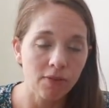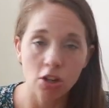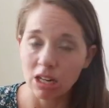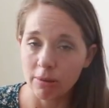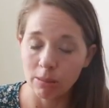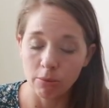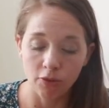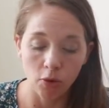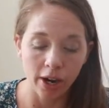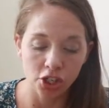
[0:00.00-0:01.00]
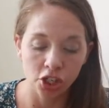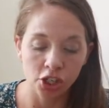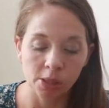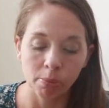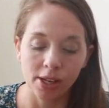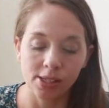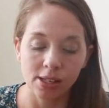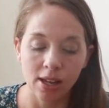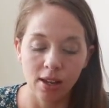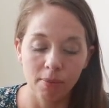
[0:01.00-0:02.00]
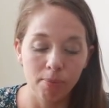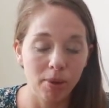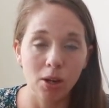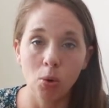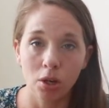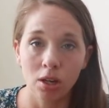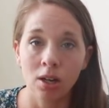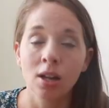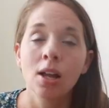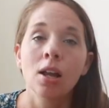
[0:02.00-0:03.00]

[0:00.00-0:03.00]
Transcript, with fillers: I've talked about them before. I actually just placed a big order